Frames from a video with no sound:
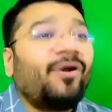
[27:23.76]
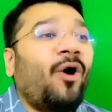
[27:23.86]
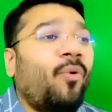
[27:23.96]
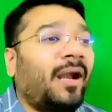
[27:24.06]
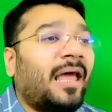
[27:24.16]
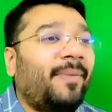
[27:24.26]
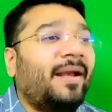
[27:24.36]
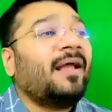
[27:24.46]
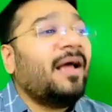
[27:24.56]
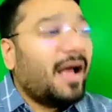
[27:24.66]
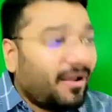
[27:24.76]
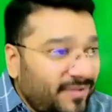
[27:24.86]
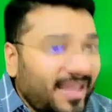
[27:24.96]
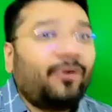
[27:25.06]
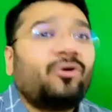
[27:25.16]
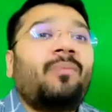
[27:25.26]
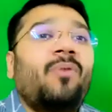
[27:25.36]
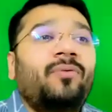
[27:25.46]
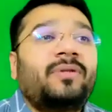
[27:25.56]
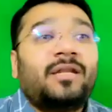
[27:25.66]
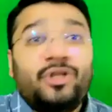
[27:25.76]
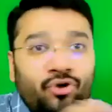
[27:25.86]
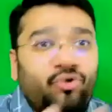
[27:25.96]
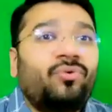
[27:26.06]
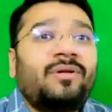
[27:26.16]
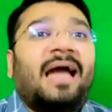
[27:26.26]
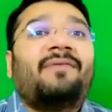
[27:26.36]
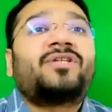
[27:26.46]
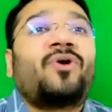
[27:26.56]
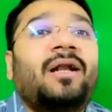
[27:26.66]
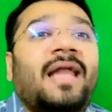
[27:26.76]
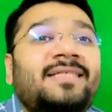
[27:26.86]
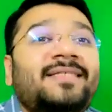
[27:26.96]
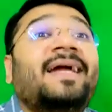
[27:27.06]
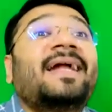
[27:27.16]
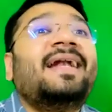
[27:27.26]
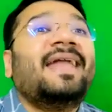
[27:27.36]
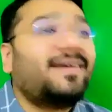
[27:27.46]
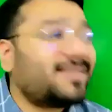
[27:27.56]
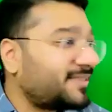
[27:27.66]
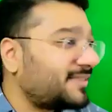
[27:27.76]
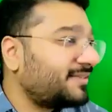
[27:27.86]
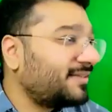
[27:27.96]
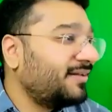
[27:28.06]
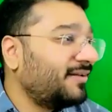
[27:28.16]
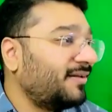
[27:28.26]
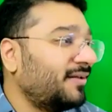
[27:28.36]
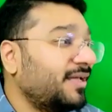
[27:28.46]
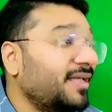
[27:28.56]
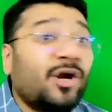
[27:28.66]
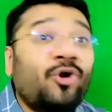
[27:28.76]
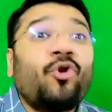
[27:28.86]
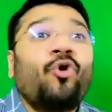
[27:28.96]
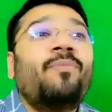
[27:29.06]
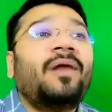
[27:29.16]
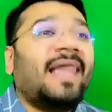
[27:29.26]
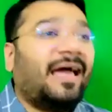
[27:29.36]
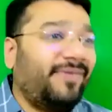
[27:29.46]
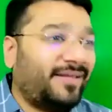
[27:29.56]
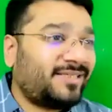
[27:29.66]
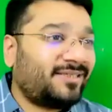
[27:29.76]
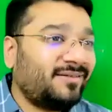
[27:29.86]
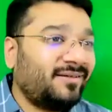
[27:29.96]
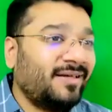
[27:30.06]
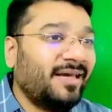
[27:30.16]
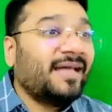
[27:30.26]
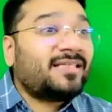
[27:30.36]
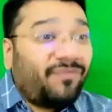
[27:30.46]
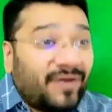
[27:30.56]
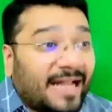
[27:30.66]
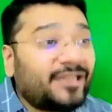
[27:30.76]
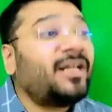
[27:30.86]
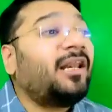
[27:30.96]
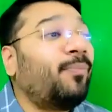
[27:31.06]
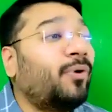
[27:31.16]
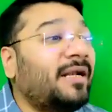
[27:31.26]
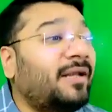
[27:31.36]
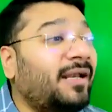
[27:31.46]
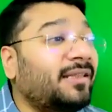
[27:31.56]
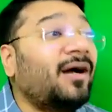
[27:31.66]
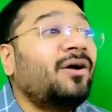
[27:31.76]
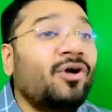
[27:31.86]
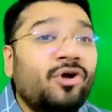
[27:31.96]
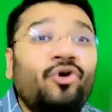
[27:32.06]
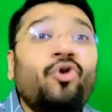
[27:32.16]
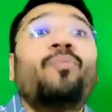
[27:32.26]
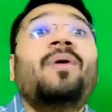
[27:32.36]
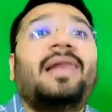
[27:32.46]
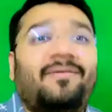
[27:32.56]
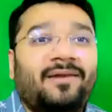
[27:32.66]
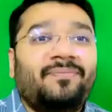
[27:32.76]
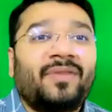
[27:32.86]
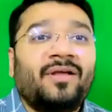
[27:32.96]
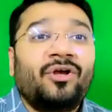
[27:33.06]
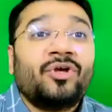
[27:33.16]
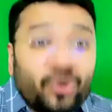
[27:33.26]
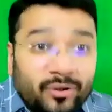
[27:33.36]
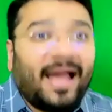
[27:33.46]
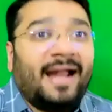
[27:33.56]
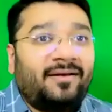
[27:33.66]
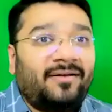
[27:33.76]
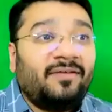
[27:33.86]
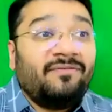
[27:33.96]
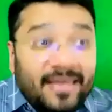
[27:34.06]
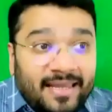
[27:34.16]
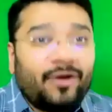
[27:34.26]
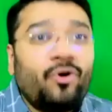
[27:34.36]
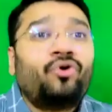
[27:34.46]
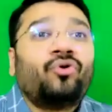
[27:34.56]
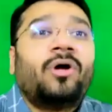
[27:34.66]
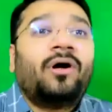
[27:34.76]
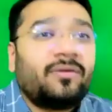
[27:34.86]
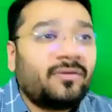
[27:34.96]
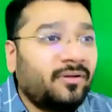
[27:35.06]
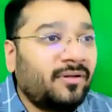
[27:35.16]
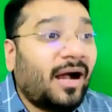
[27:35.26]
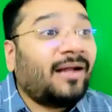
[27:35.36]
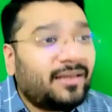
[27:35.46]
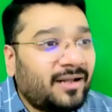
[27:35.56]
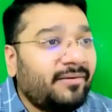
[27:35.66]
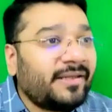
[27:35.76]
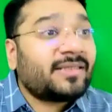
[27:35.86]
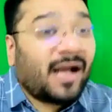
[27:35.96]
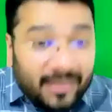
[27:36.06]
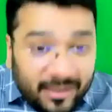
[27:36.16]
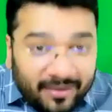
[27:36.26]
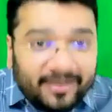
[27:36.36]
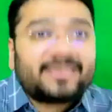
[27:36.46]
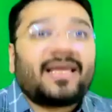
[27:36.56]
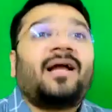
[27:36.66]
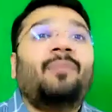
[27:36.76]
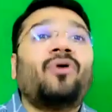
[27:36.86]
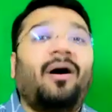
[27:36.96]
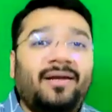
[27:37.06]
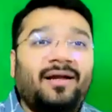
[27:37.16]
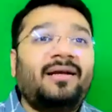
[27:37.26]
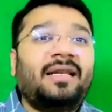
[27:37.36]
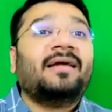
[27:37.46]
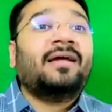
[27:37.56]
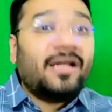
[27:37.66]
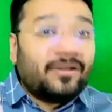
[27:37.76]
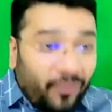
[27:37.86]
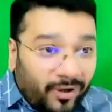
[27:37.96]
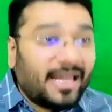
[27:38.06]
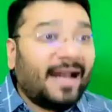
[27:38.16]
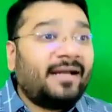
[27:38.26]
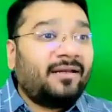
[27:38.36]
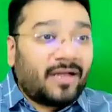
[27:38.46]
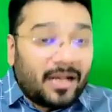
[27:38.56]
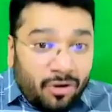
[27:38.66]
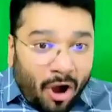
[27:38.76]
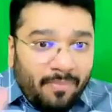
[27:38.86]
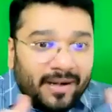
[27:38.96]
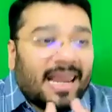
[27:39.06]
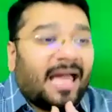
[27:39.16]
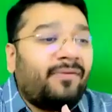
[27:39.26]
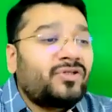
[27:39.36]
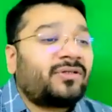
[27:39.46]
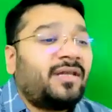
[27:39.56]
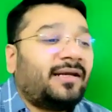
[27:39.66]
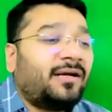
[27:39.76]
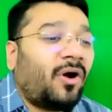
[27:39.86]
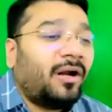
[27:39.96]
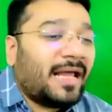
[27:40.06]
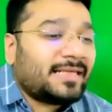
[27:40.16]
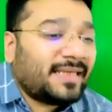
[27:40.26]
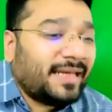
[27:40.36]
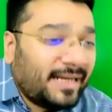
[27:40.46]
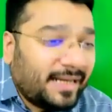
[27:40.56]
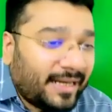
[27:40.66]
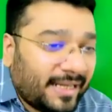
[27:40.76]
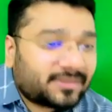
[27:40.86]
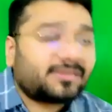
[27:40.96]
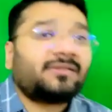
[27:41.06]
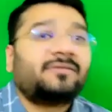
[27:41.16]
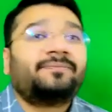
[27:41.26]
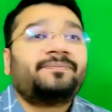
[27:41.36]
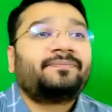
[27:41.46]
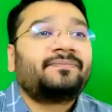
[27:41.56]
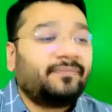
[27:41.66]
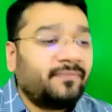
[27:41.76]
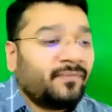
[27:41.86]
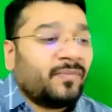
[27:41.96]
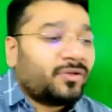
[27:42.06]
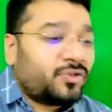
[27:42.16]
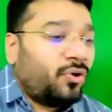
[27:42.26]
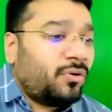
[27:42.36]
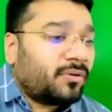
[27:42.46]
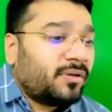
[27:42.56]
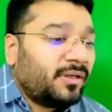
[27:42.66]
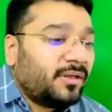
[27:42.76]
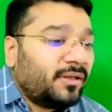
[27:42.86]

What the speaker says: now what happened? We had to come out with a new language called as Ind AS. It's a global language. It's a financial reporting done in the global level, so that we can go to the other countries. Other countries can come to our country. For that, a common language was created called as Ind AS. So,